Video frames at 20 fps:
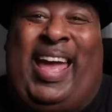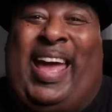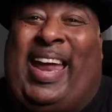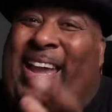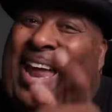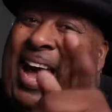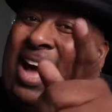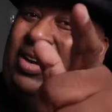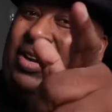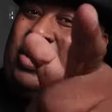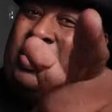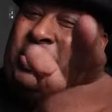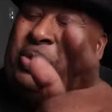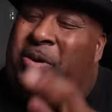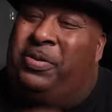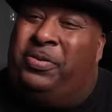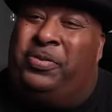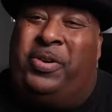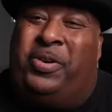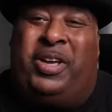and I'll do
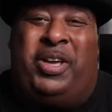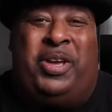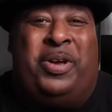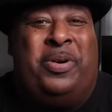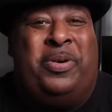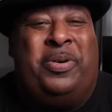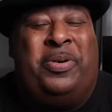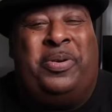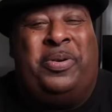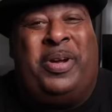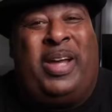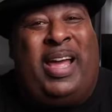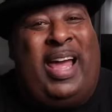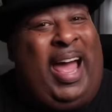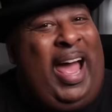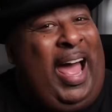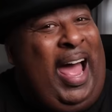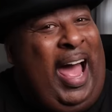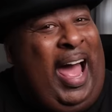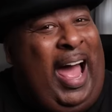it for you.
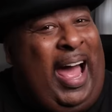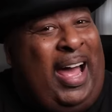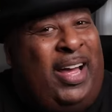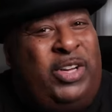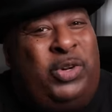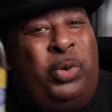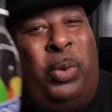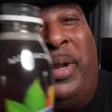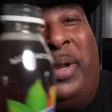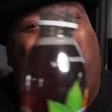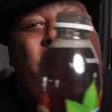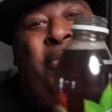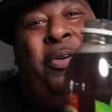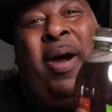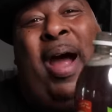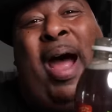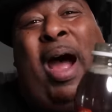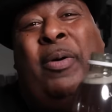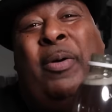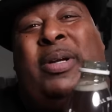
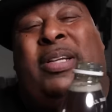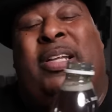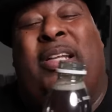24-hour